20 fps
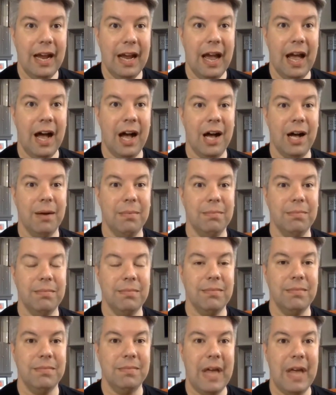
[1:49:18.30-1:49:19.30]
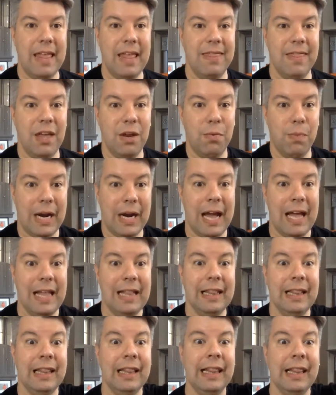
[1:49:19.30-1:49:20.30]
Um, and then when I
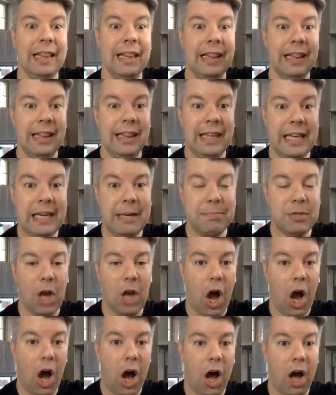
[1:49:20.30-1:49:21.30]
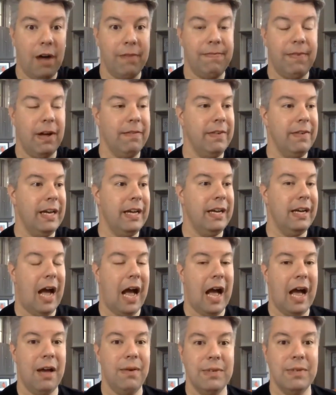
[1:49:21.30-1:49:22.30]
leaped off of it,
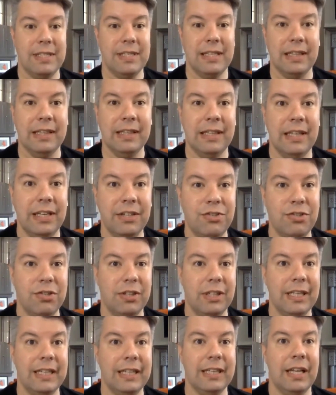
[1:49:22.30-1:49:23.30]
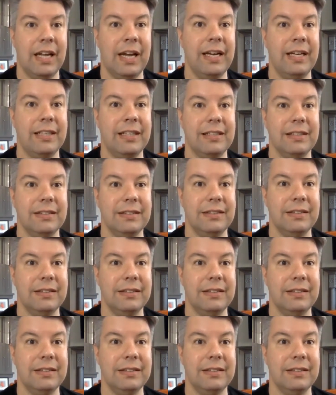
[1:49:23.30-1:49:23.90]
I was literally like,